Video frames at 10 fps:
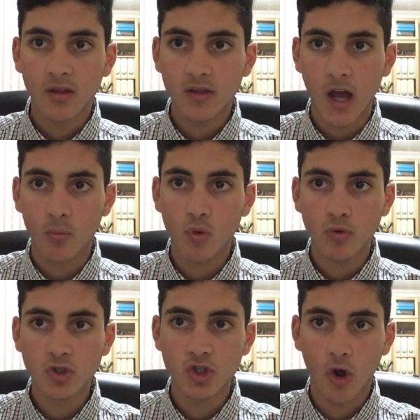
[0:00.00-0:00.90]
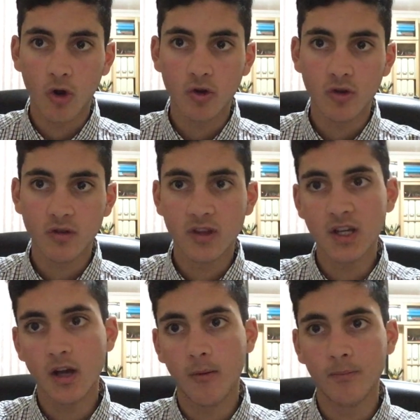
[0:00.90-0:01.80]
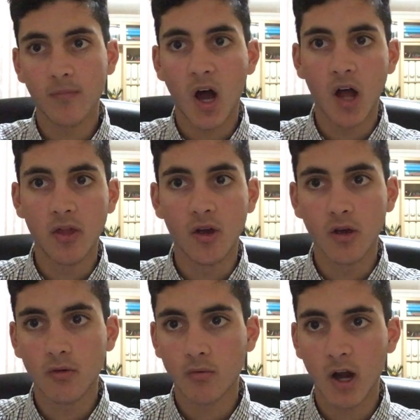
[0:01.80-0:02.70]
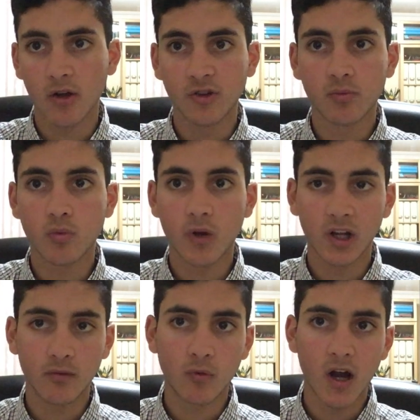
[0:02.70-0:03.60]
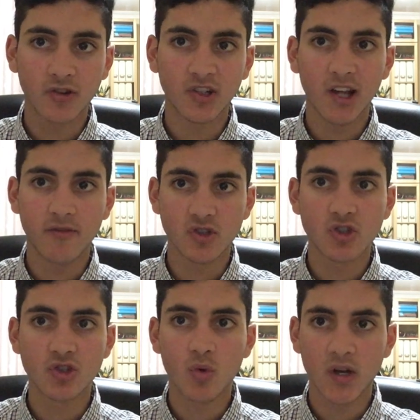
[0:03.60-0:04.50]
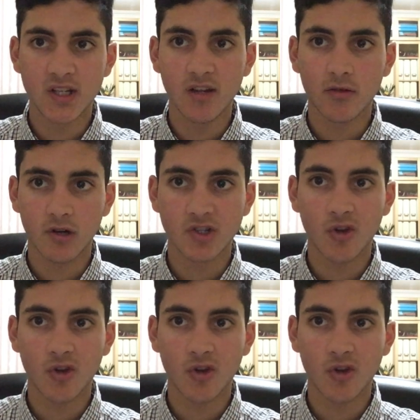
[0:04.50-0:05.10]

That will show the other rounds 11 to 23.